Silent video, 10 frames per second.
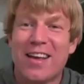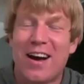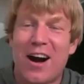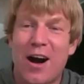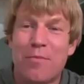
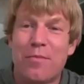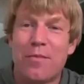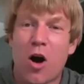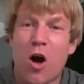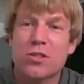
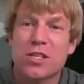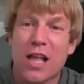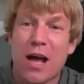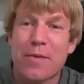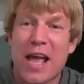All
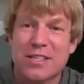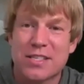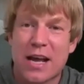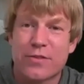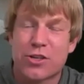salami has
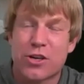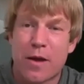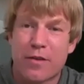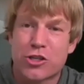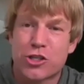to have a certain
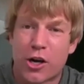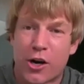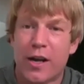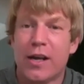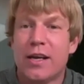amount of
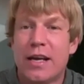sugar.